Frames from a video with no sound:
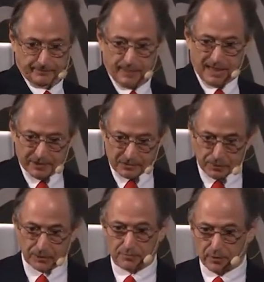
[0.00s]
by having to
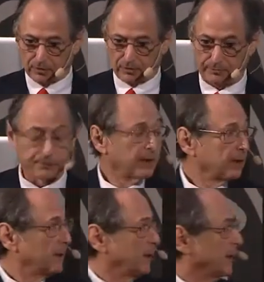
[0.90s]
build a model.
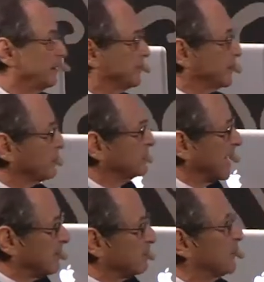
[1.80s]
But also,
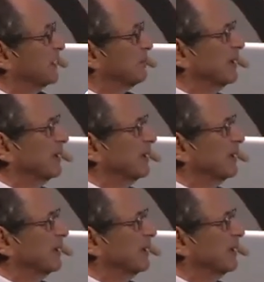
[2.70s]
having built the